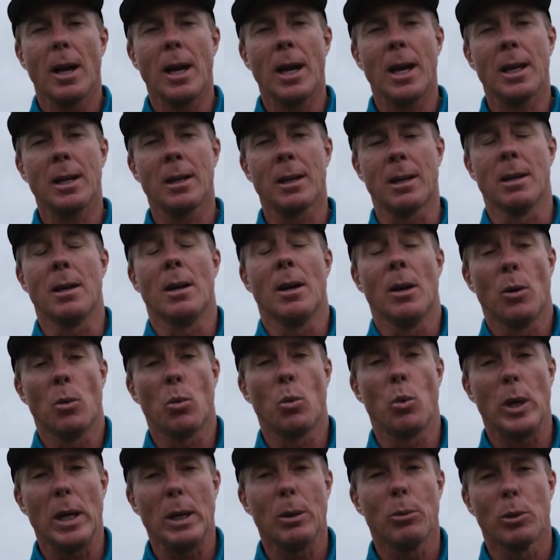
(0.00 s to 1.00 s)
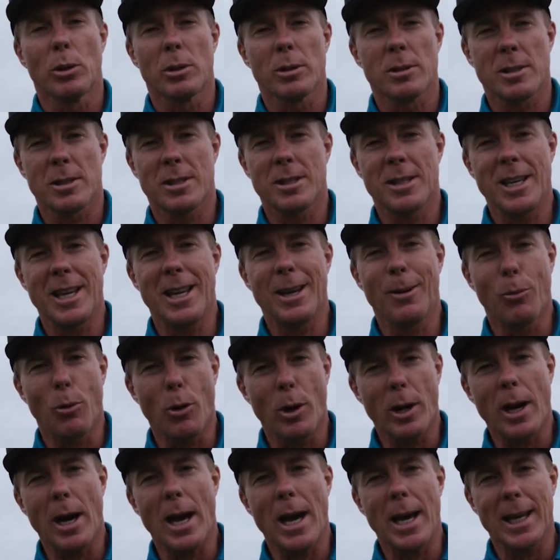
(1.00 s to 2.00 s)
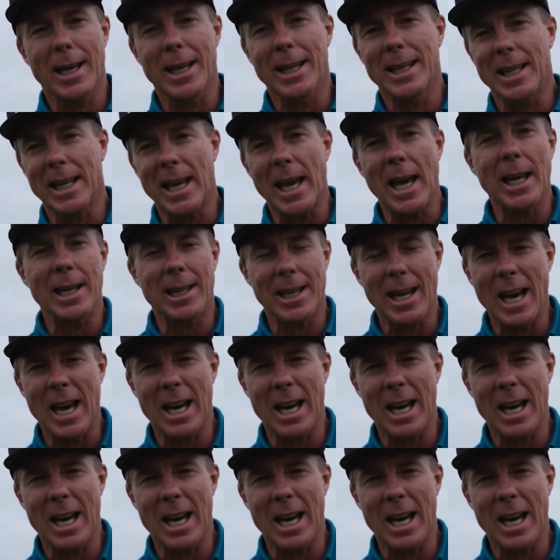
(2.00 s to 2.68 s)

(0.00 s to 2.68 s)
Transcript: and we will see what I can get